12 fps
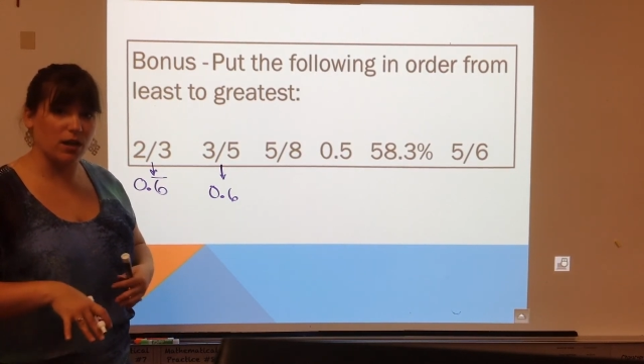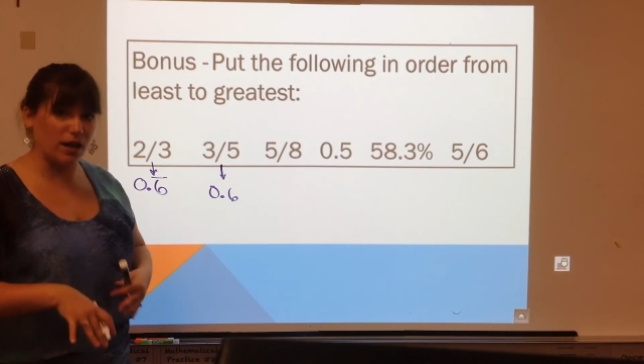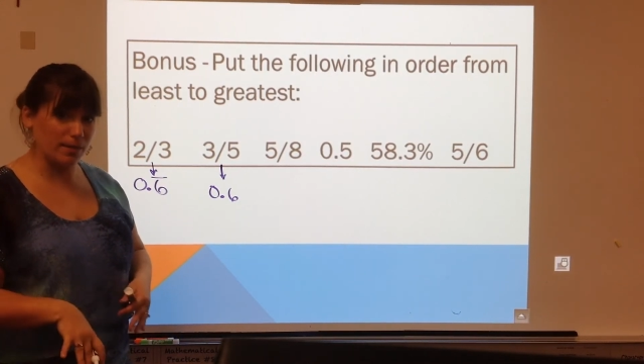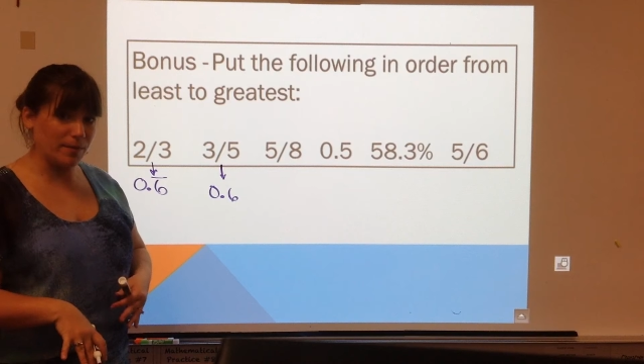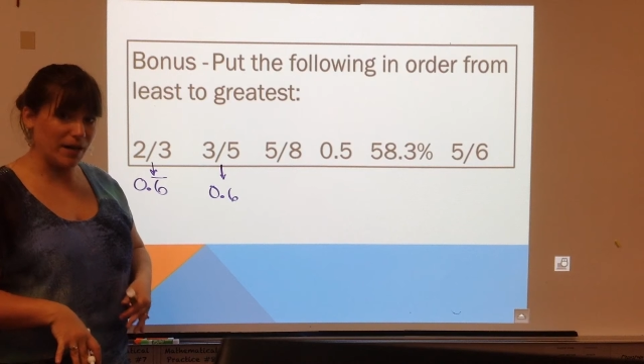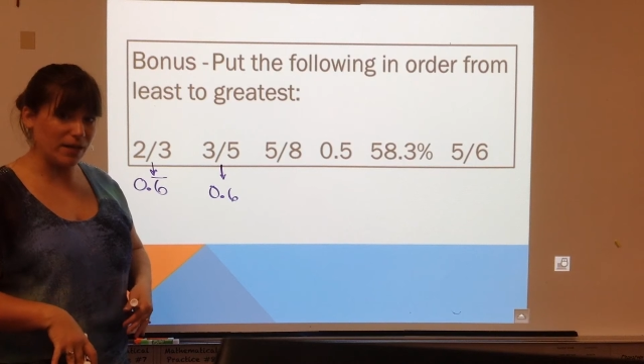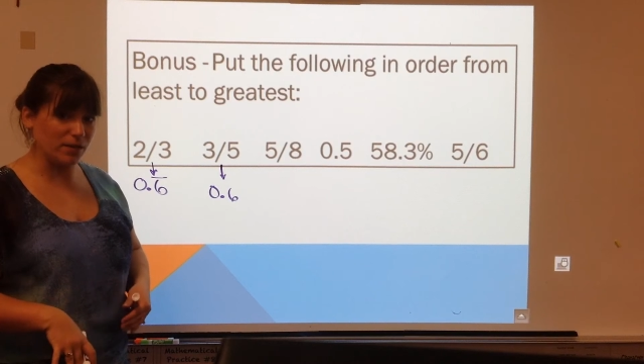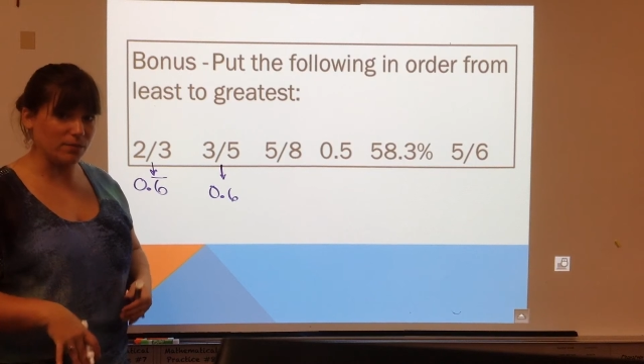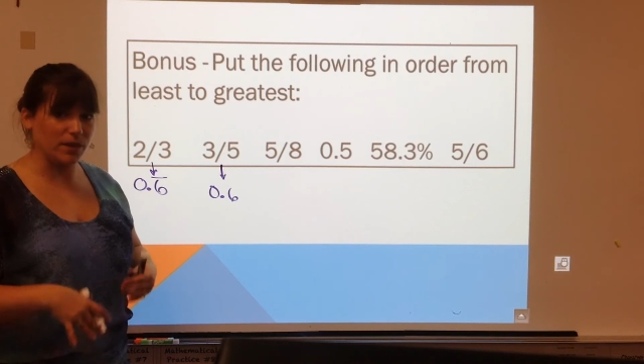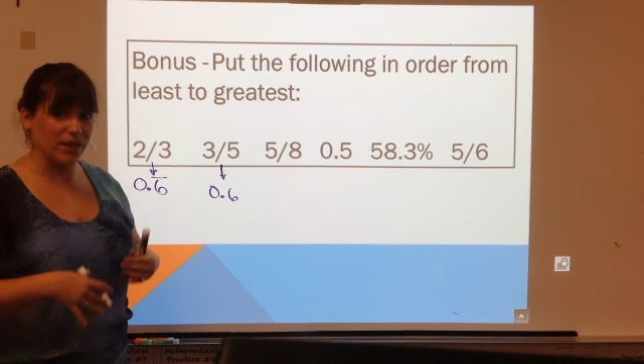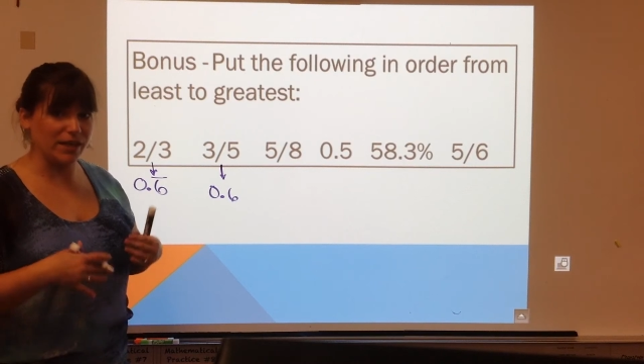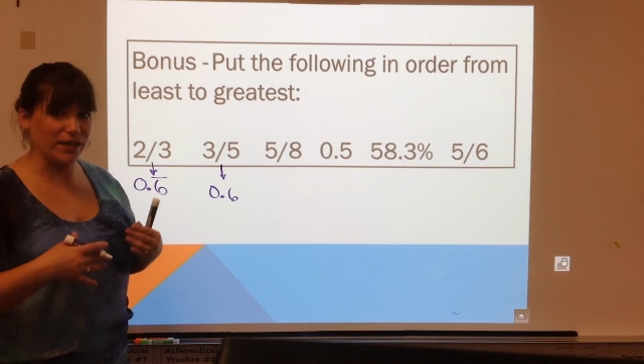on the
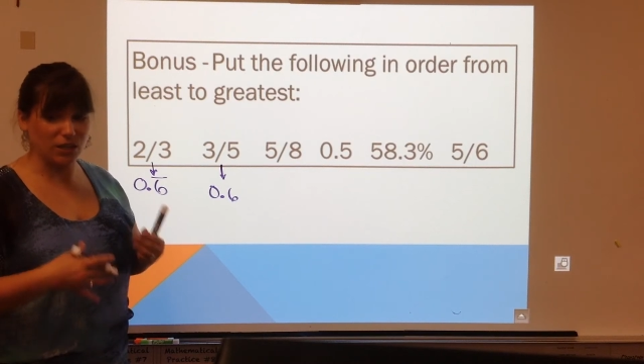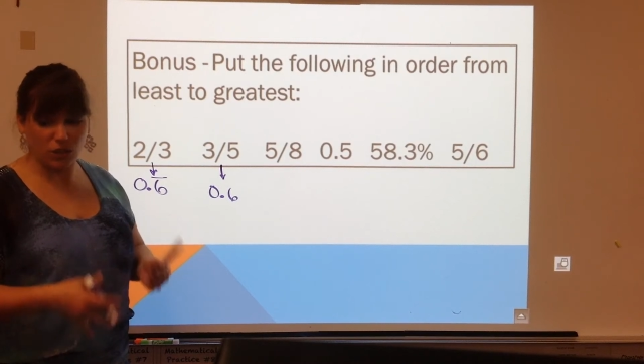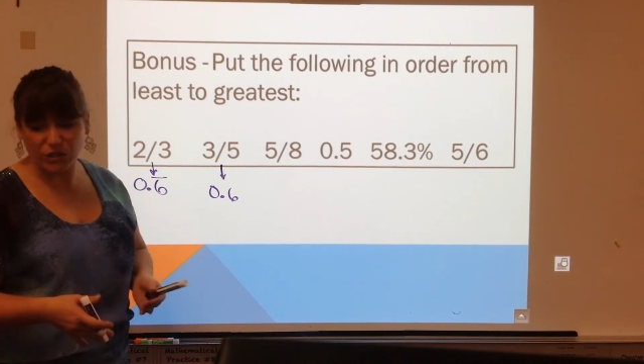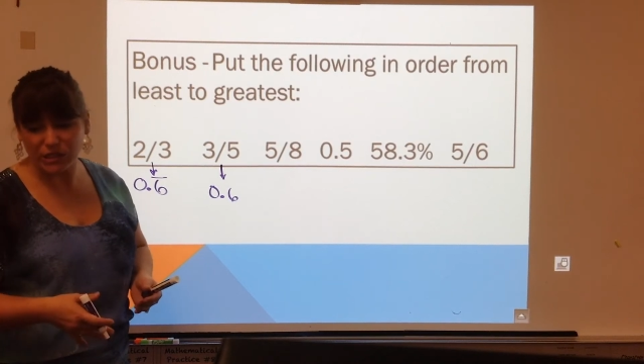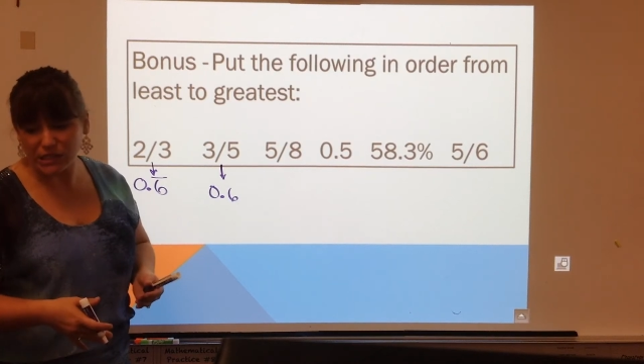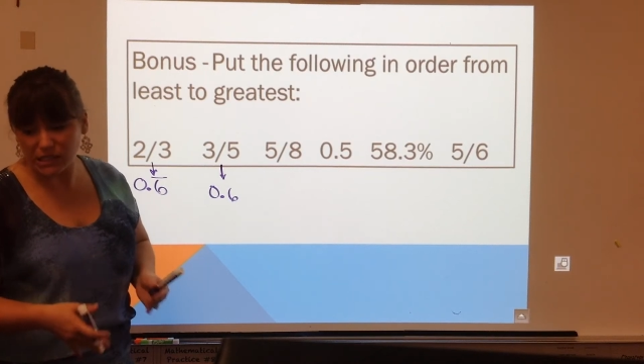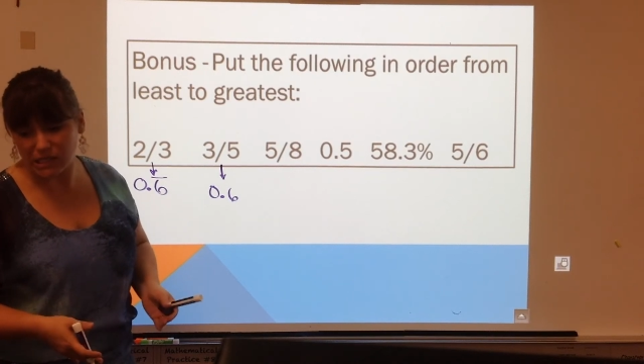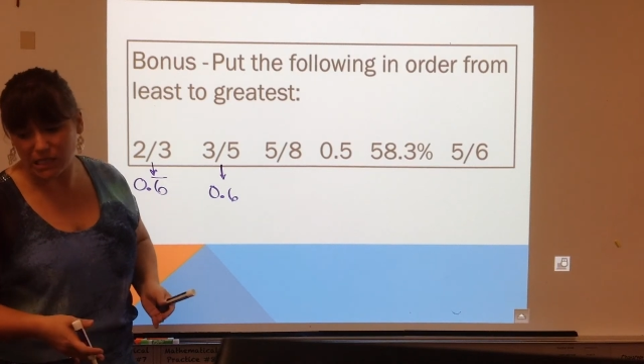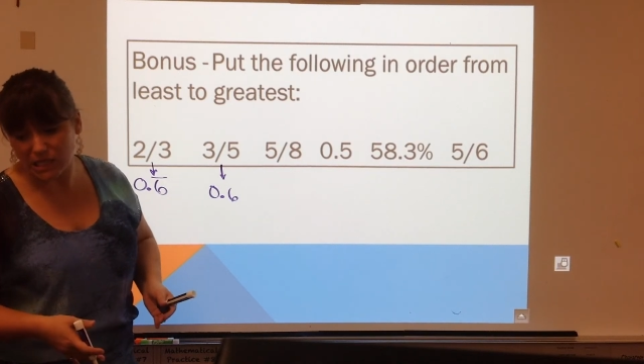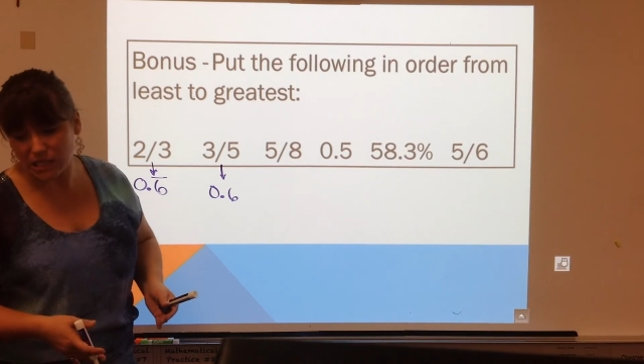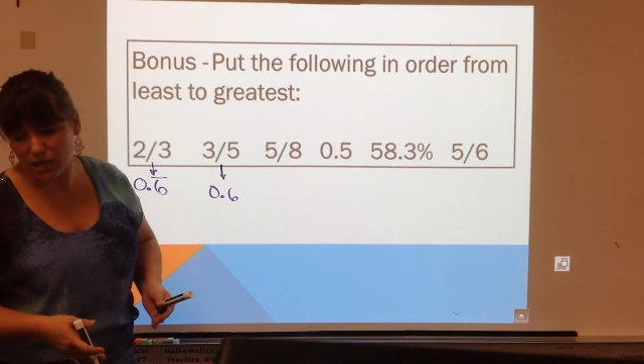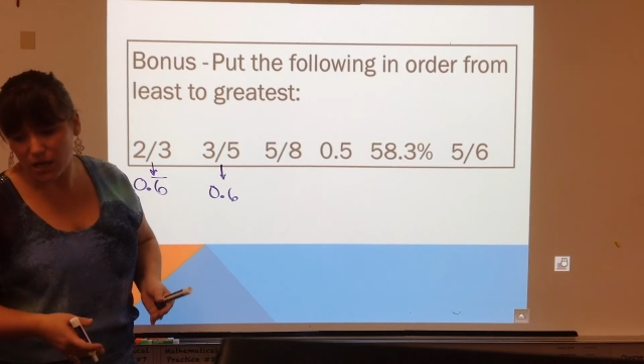bottom and I couldn't
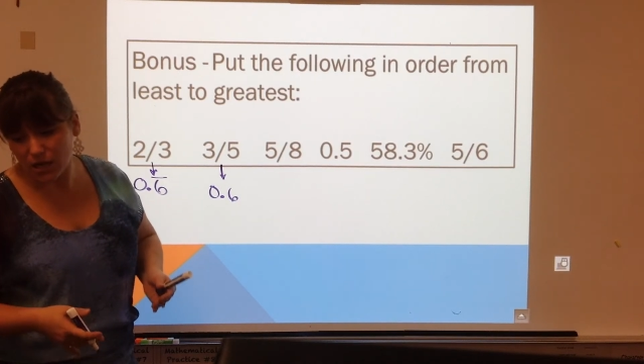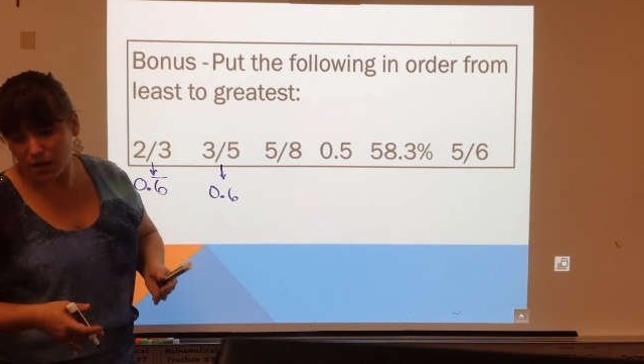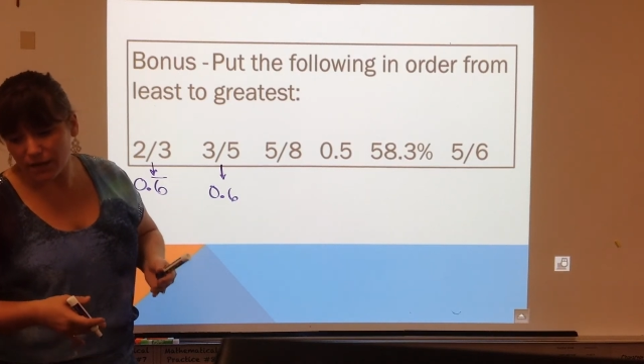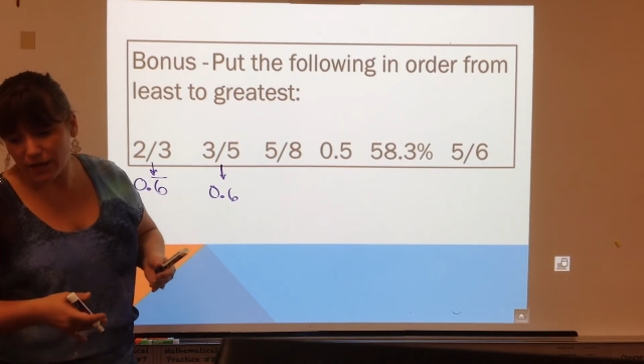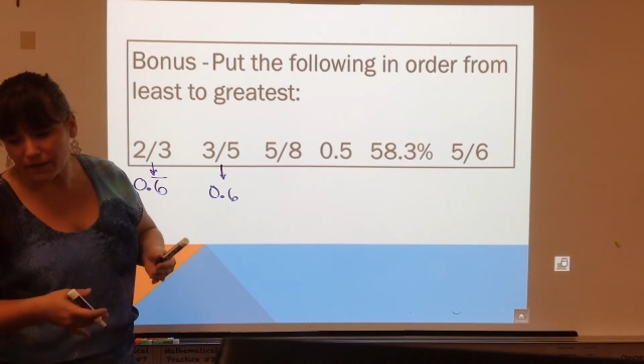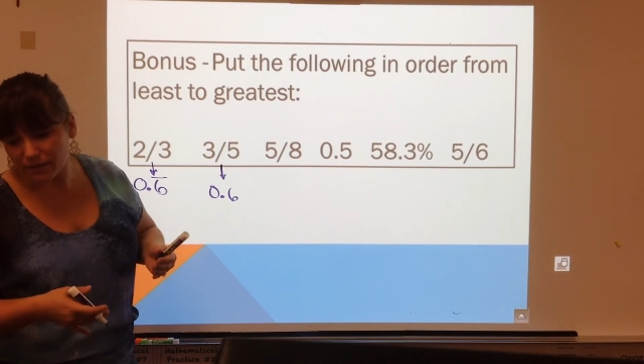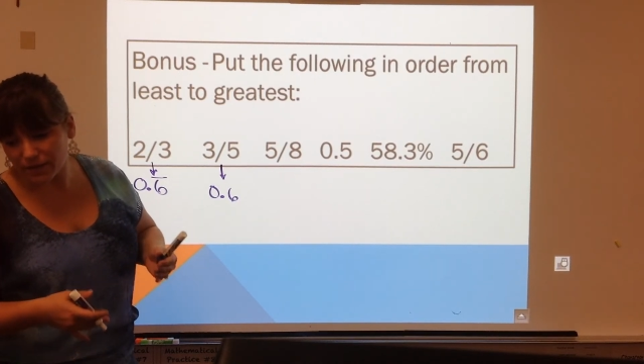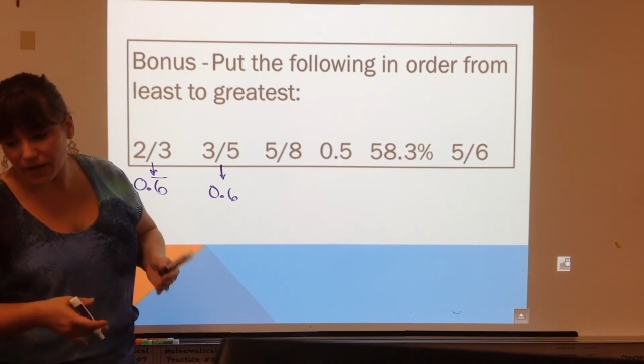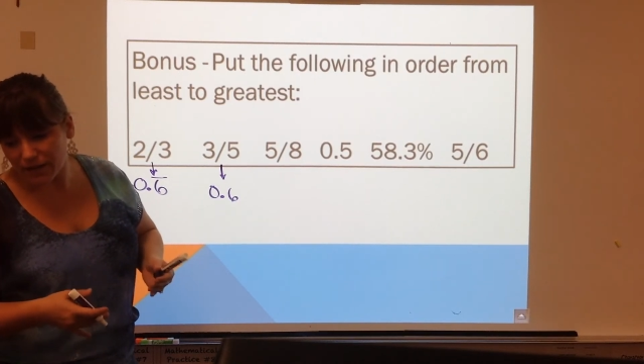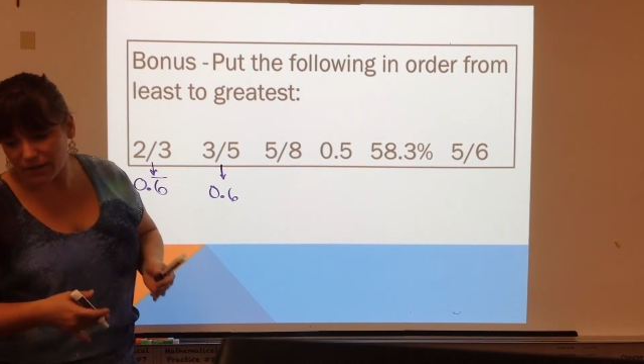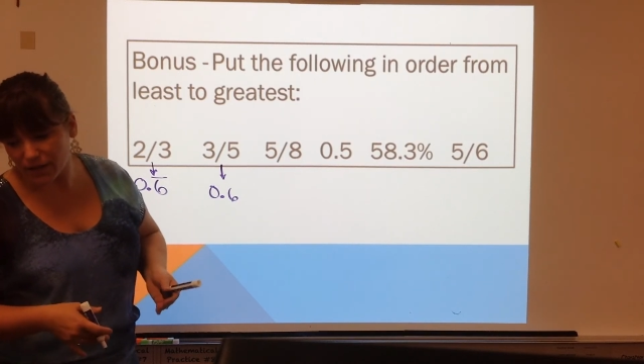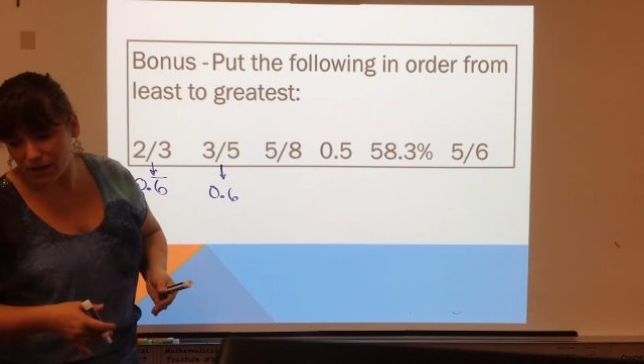see that
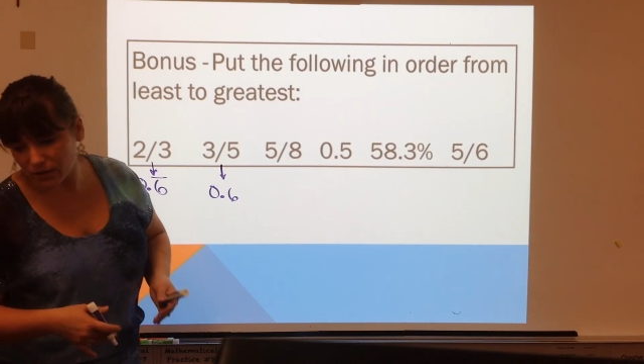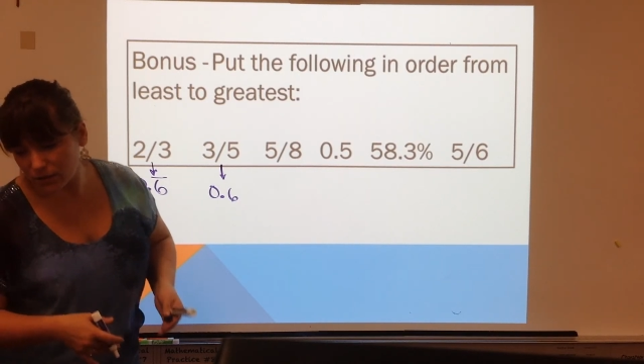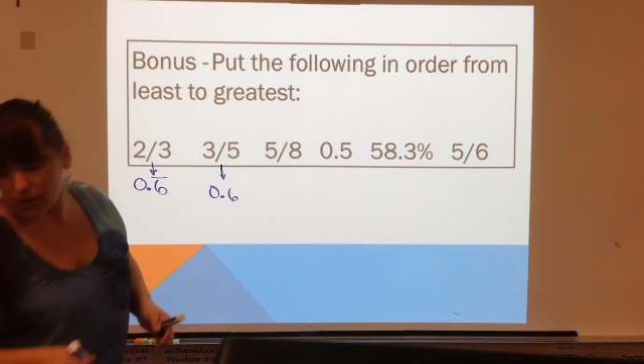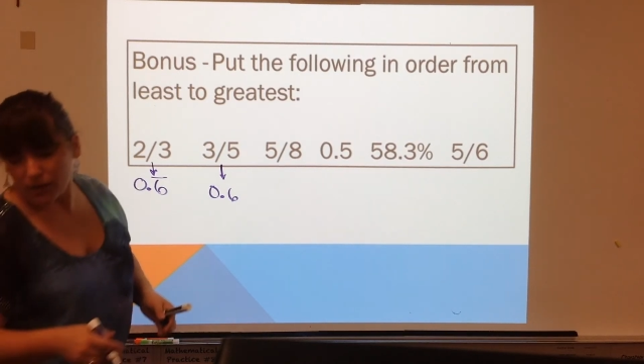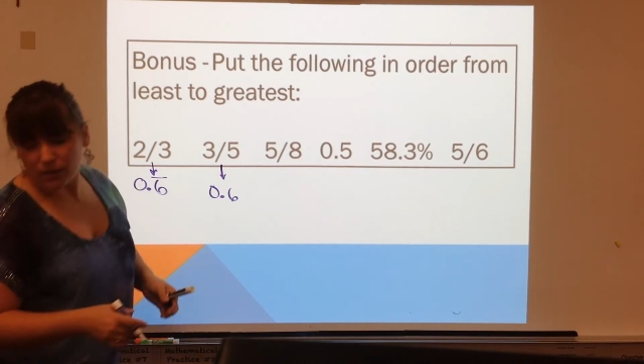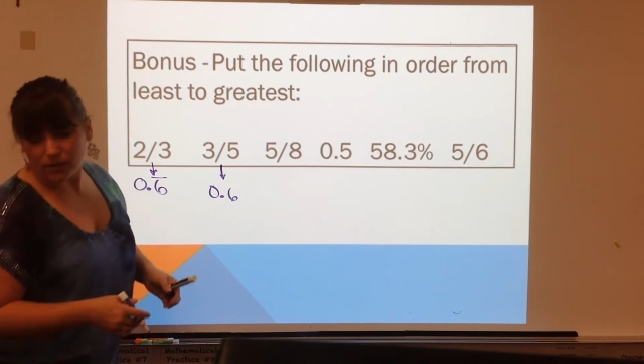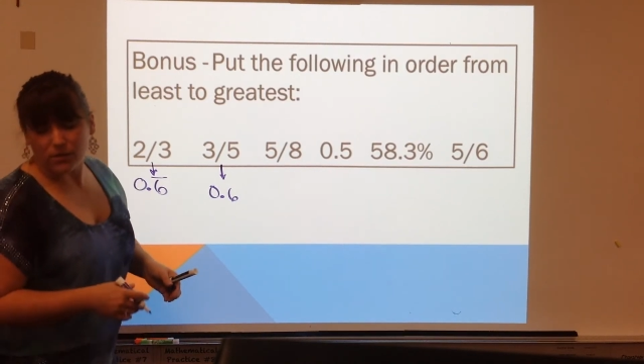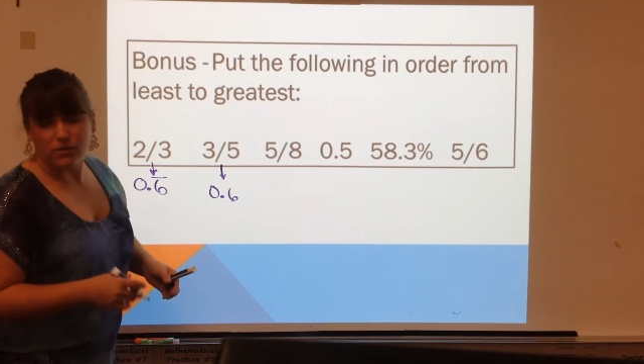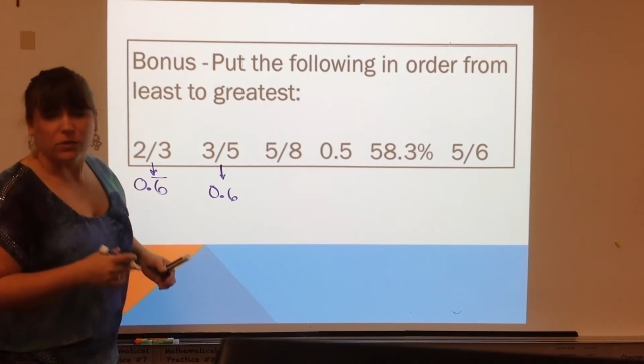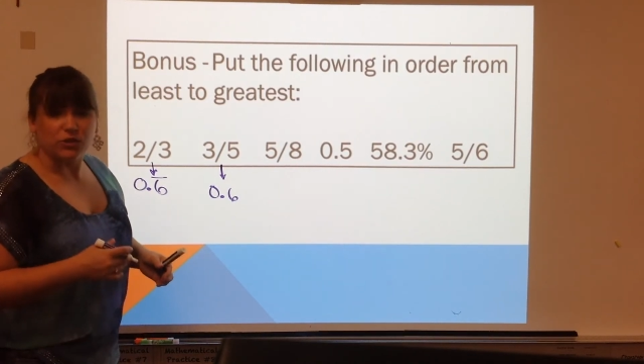5/8 is